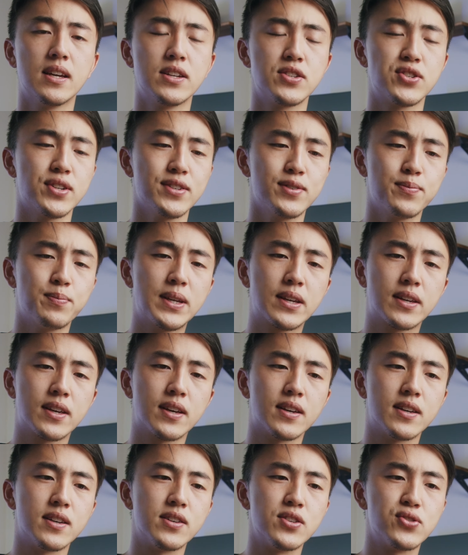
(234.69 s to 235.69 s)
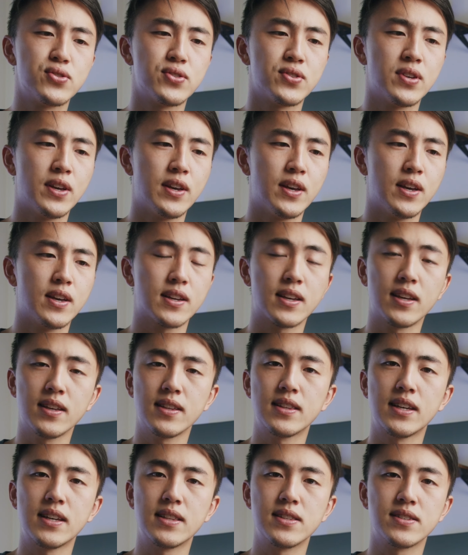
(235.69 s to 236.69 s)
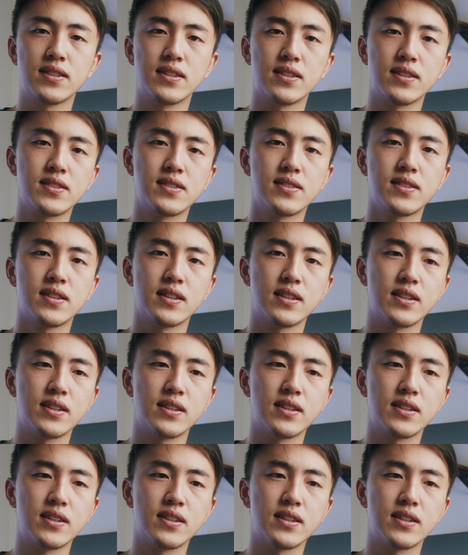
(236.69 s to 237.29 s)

just because kit lenses,